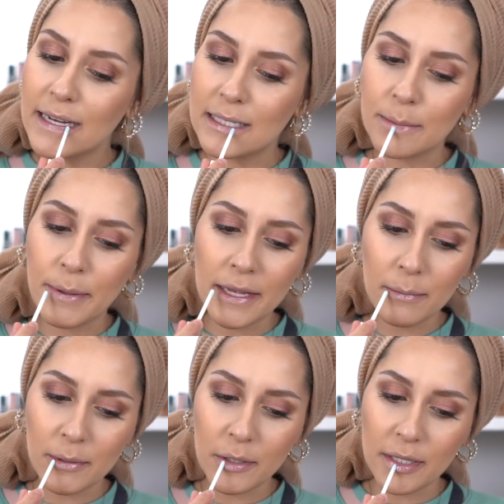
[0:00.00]
And it's a pale
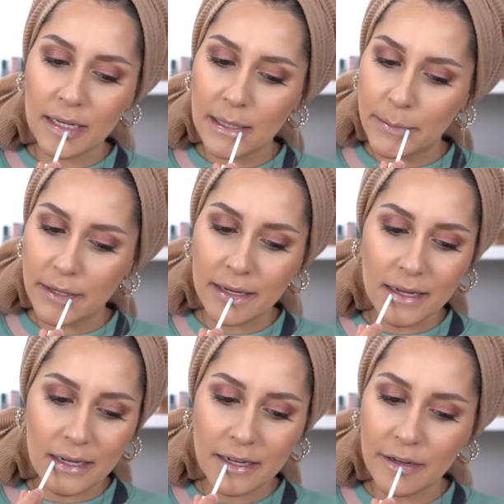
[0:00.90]
blue color,
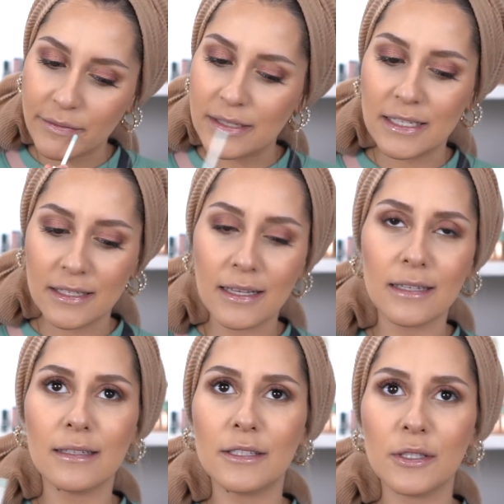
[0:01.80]
but obviously
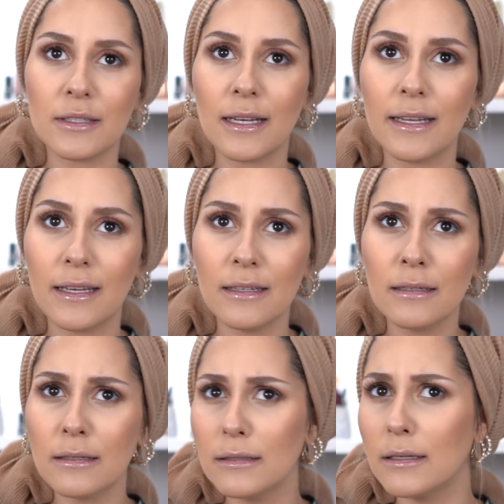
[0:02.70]
that is just clear,
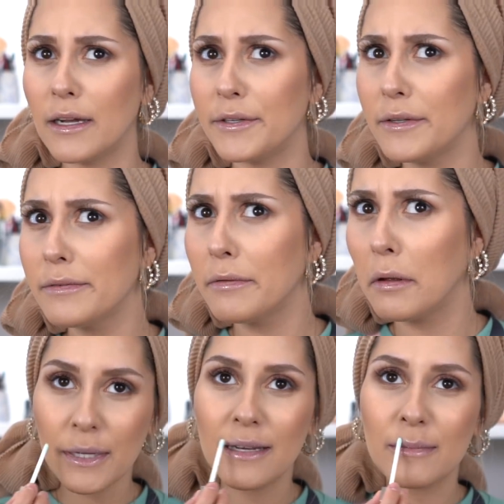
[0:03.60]
kind of.
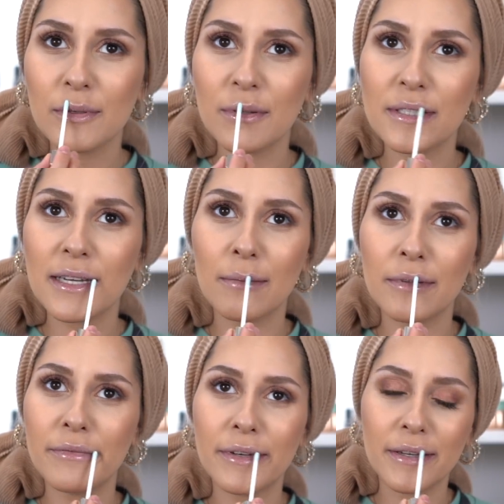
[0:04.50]
My lips are always chapped
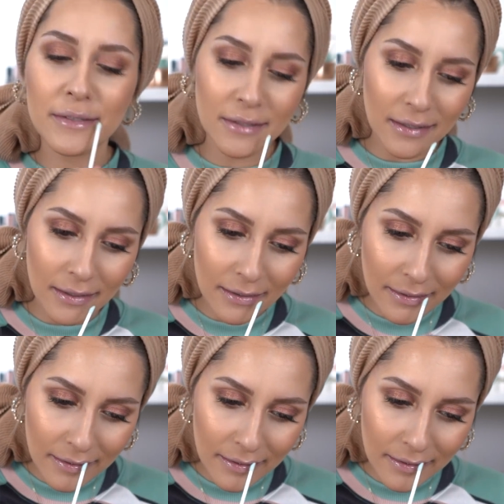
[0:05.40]
in videos, aren't they?